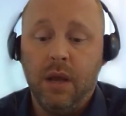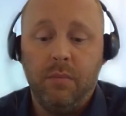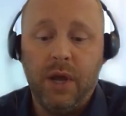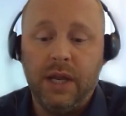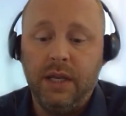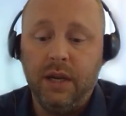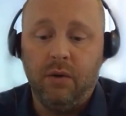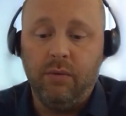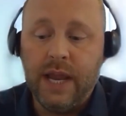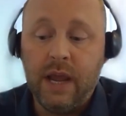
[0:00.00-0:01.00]
but you
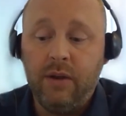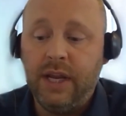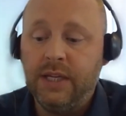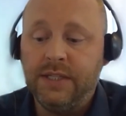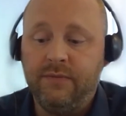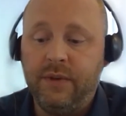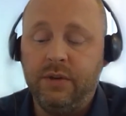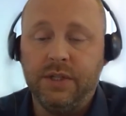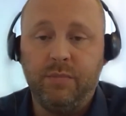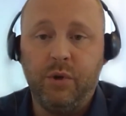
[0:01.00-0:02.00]
know, nowadays, if you
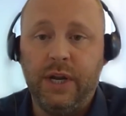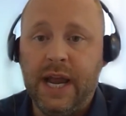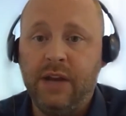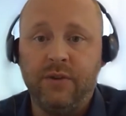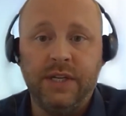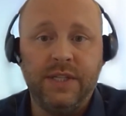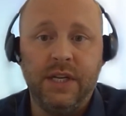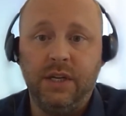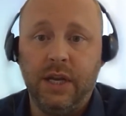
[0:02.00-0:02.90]
just put an address in,